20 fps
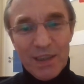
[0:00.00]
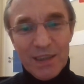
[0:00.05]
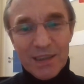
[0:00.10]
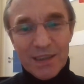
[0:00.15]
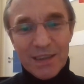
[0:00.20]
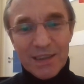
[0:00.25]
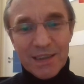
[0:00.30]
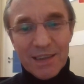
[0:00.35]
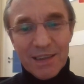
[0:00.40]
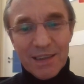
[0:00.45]

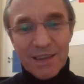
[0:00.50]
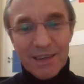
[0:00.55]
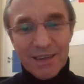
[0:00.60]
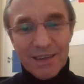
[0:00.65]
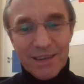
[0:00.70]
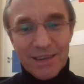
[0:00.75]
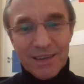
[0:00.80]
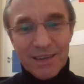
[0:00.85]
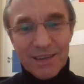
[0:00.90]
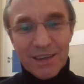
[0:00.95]

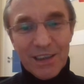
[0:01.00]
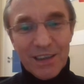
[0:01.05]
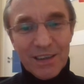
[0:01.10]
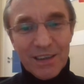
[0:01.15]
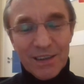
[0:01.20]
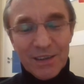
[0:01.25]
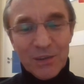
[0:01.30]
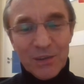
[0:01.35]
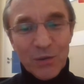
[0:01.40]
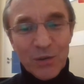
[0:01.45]
It's
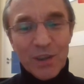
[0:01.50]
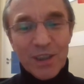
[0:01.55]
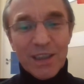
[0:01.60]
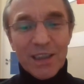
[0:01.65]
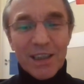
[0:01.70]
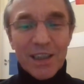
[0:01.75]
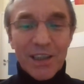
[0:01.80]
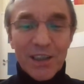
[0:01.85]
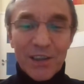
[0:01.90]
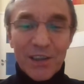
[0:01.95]
look
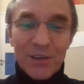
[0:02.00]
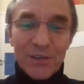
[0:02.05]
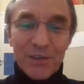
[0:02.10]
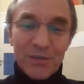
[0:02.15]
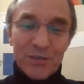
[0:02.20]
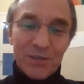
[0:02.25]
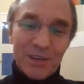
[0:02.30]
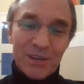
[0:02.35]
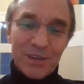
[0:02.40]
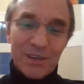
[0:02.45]

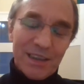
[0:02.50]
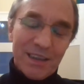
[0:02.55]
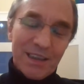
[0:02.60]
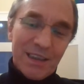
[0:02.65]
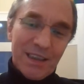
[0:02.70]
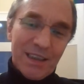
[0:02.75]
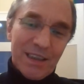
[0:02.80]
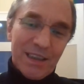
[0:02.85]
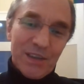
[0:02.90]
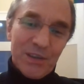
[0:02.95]

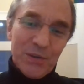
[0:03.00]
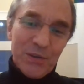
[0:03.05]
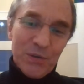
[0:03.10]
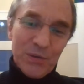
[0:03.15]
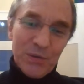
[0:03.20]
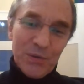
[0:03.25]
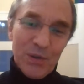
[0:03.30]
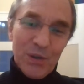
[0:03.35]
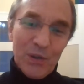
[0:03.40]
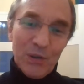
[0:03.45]
carefully
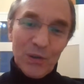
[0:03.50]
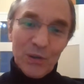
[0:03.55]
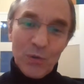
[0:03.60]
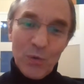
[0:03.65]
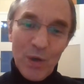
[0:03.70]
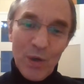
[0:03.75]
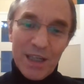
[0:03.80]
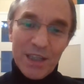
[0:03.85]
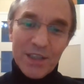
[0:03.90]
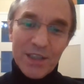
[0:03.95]
to all
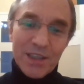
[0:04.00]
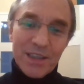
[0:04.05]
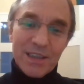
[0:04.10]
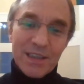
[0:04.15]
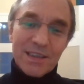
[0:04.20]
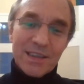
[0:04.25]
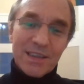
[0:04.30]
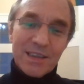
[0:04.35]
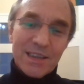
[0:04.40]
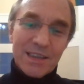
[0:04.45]

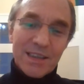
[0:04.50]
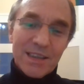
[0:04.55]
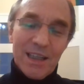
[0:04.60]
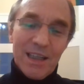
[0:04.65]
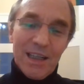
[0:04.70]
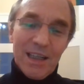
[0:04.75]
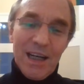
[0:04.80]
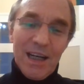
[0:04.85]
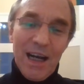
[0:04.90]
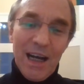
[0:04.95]
questions,
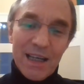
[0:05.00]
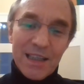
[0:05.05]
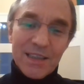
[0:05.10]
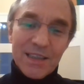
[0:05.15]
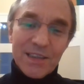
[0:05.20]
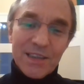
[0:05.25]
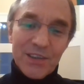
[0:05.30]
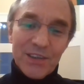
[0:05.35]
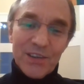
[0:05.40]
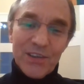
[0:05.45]

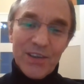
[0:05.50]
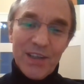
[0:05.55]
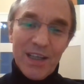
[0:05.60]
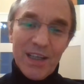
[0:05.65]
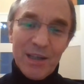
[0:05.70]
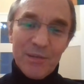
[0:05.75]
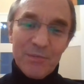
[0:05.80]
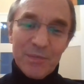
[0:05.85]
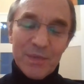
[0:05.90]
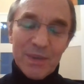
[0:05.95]
answer
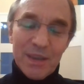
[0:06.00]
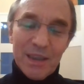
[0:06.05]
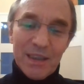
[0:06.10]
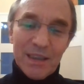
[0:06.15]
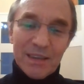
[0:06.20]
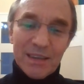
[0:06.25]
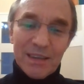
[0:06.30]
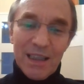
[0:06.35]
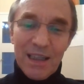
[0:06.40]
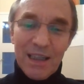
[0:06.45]
them,
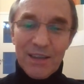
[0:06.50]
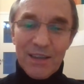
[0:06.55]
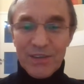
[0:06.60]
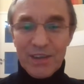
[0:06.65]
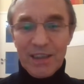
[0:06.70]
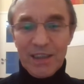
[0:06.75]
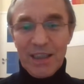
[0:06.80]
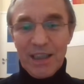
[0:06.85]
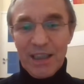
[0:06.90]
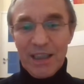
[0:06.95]
and
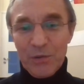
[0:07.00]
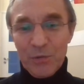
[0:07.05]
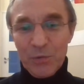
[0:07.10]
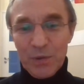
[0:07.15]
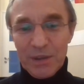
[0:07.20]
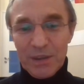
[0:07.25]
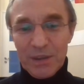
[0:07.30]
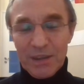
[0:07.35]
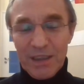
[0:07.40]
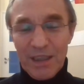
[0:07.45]
after I
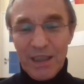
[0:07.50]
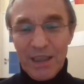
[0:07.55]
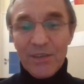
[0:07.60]
will